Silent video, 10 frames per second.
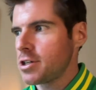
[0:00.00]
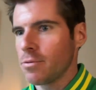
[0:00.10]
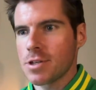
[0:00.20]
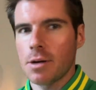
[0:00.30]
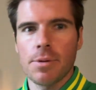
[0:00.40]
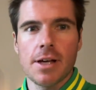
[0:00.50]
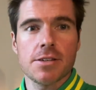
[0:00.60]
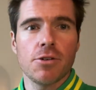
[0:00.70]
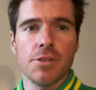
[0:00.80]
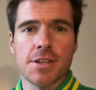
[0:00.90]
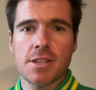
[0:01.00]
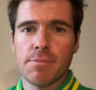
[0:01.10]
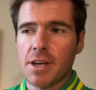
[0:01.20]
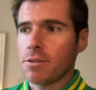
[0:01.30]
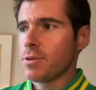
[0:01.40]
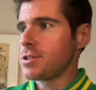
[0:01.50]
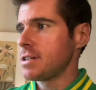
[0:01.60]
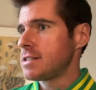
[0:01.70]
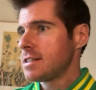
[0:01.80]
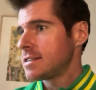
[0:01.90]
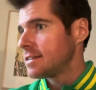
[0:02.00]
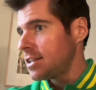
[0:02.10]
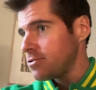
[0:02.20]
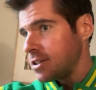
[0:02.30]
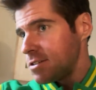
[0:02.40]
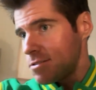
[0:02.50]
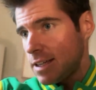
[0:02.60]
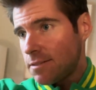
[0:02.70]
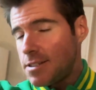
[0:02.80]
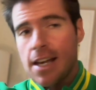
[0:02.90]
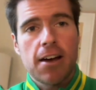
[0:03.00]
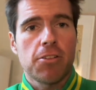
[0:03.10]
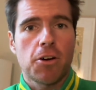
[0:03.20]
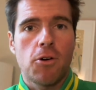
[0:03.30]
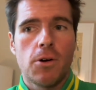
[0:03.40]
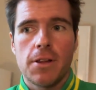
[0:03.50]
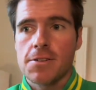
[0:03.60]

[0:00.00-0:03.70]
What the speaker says: It was at a place called The Smith, which is just literally just like down on the corner.